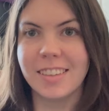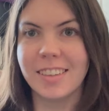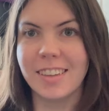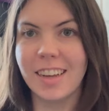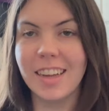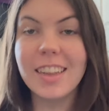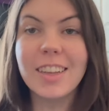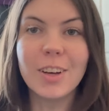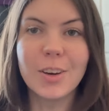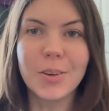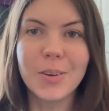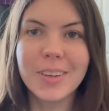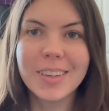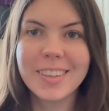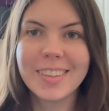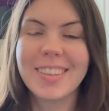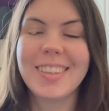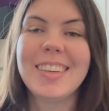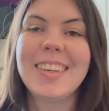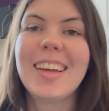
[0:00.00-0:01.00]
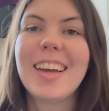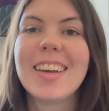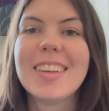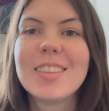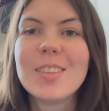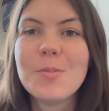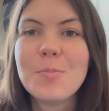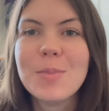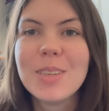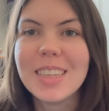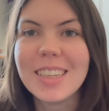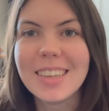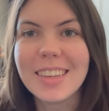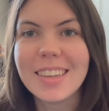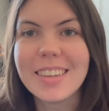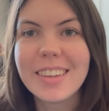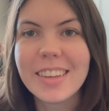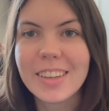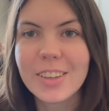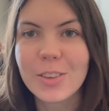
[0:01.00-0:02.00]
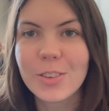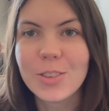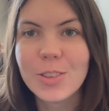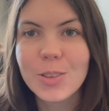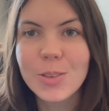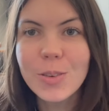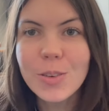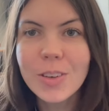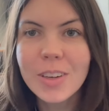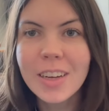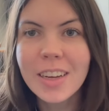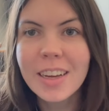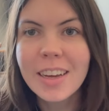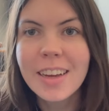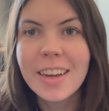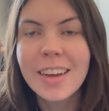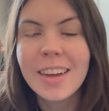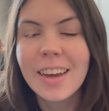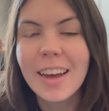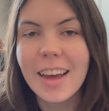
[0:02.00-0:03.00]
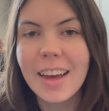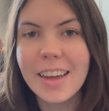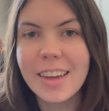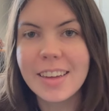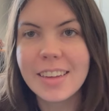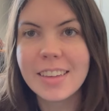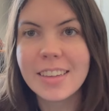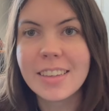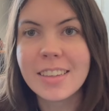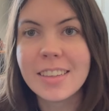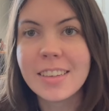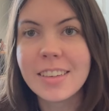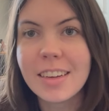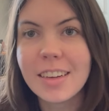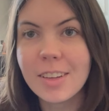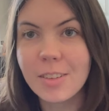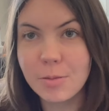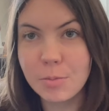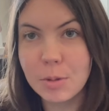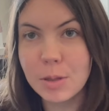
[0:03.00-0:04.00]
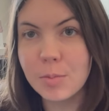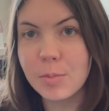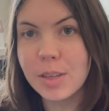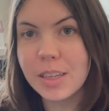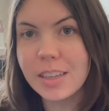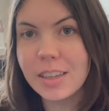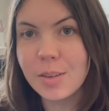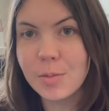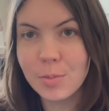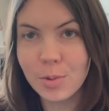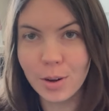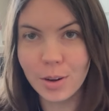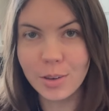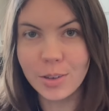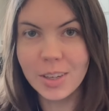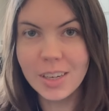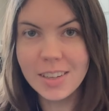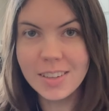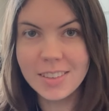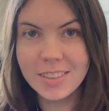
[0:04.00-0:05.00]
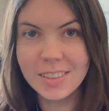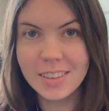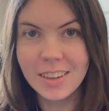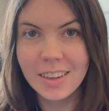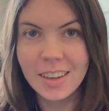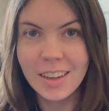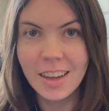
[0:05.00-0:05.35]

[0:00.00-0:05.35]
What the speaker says: Hello, it has been a day or two, and I've been making progress.